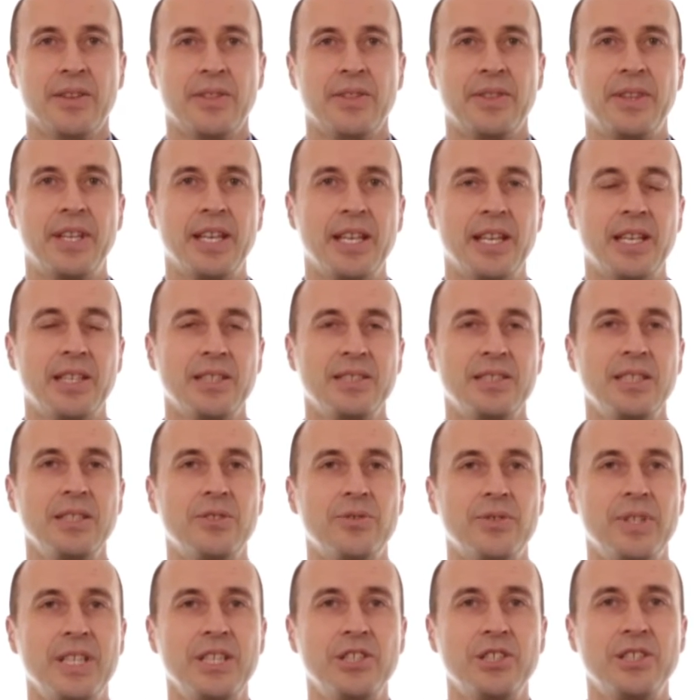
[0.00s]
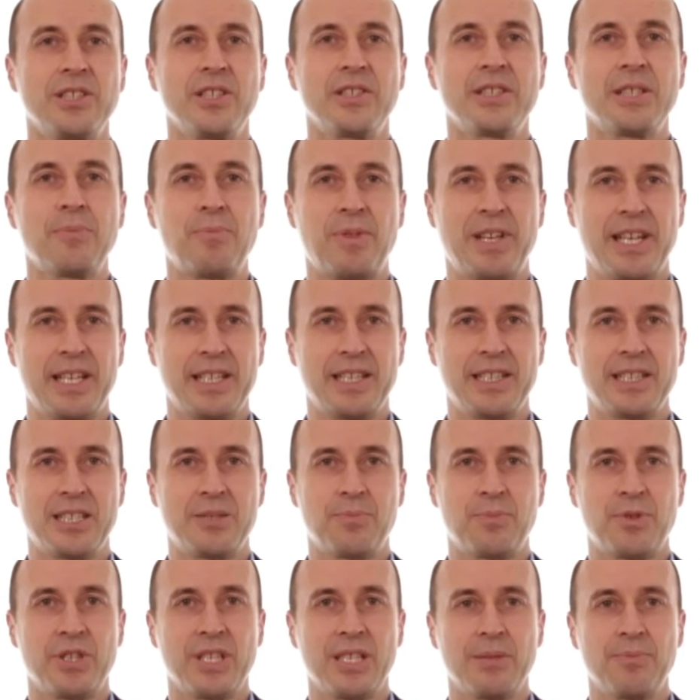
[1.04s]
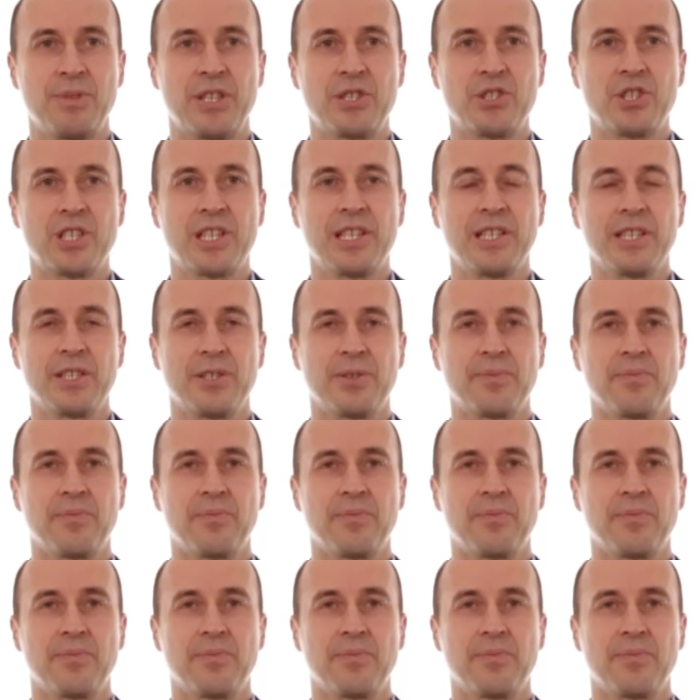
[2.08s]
The situation on the planet is pretty much clear.